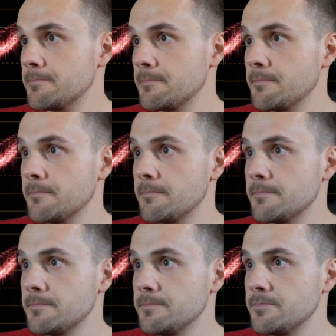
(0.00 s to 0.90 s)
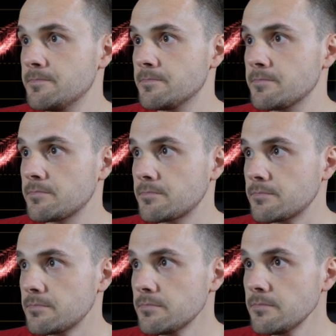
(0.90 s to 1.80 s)

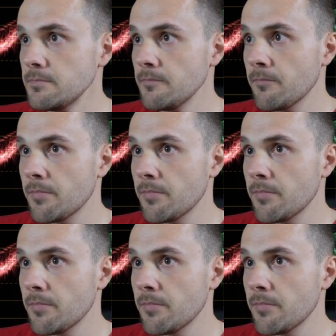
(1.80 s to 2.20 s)
Nobody speaks.